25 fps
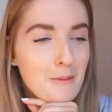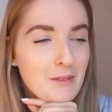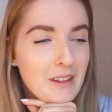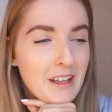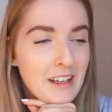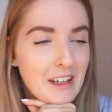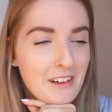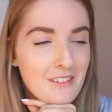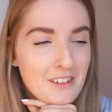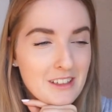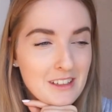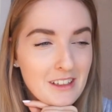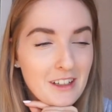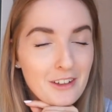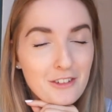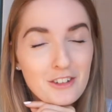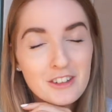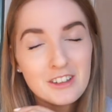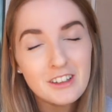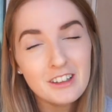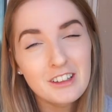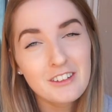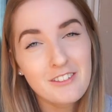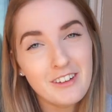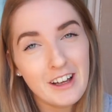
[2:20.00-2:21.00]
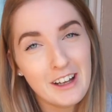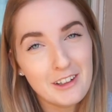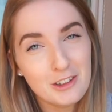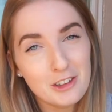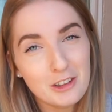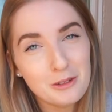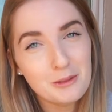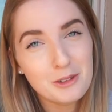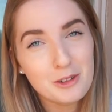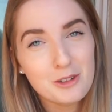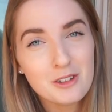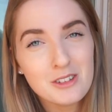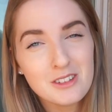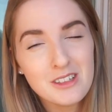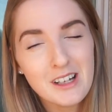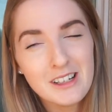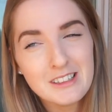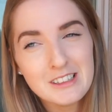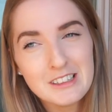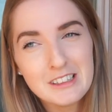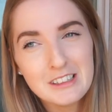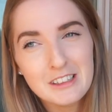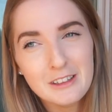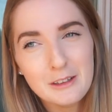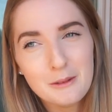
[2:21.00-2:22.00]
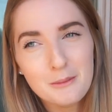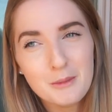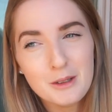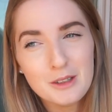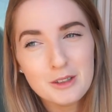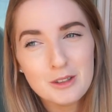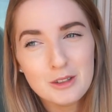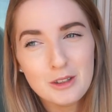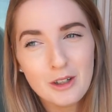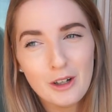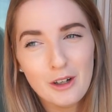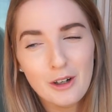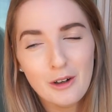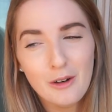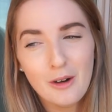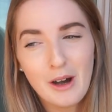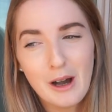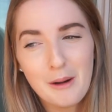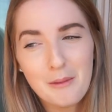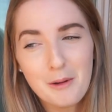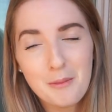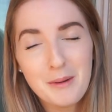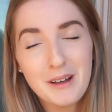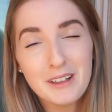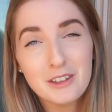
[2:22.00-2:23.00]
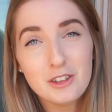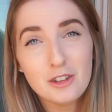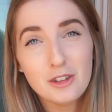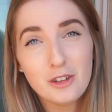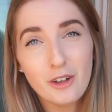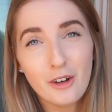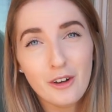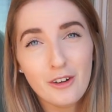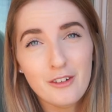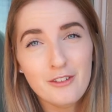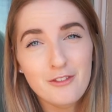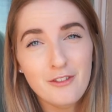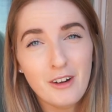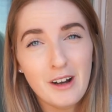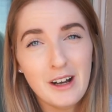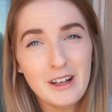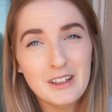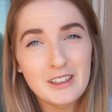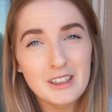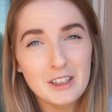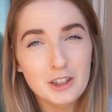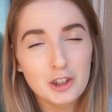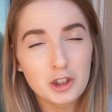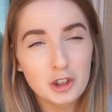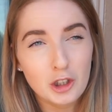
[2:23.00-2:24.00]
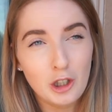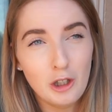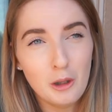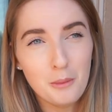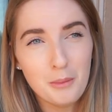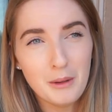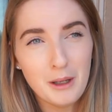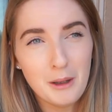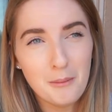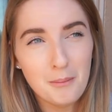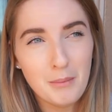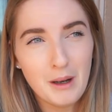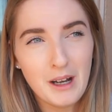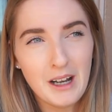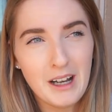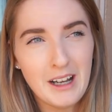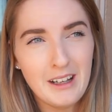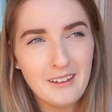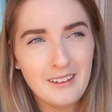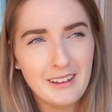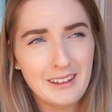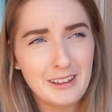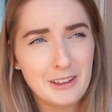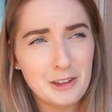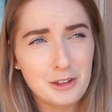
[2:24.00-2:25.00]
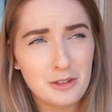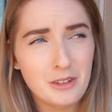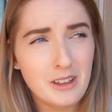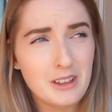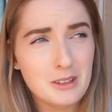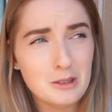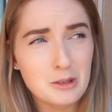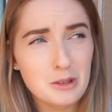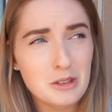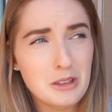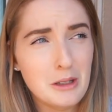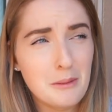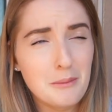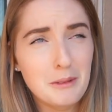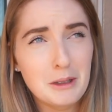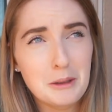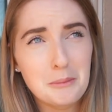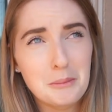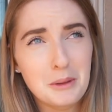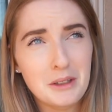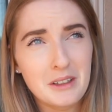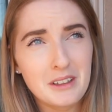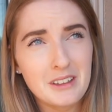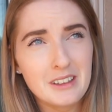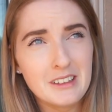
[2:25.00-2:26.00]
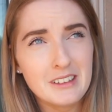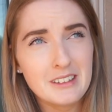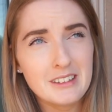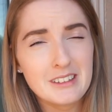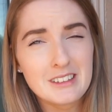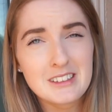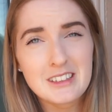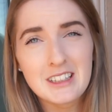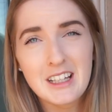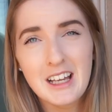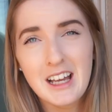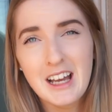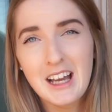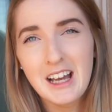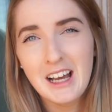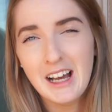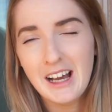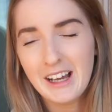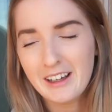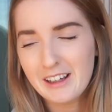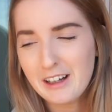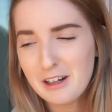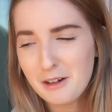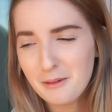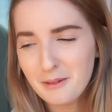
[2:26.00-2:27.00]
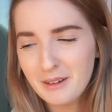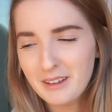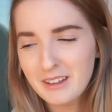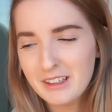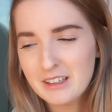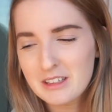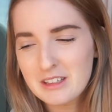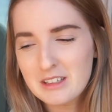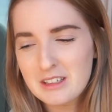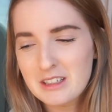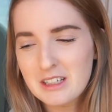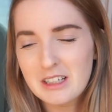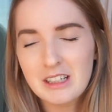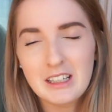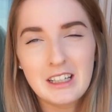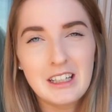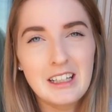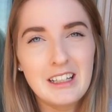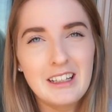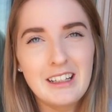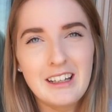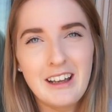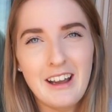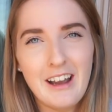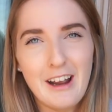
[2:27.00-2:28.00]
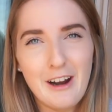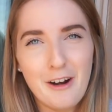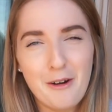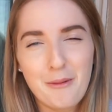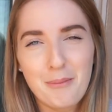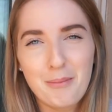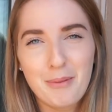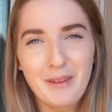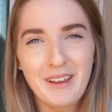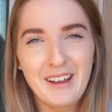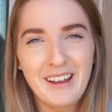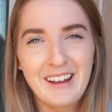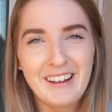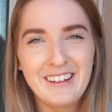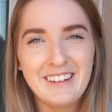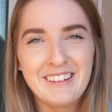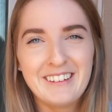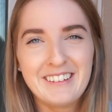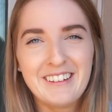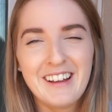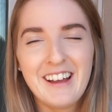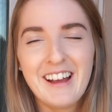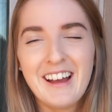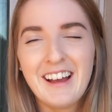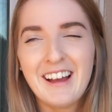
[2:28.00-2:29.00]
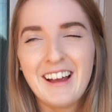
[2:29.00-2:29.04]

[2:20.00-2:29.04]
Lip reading: They gave us a $100 voucher, which is nice of them. So I'm about to go find a shop and buy like a dress or something because I can't wear this stinky airplane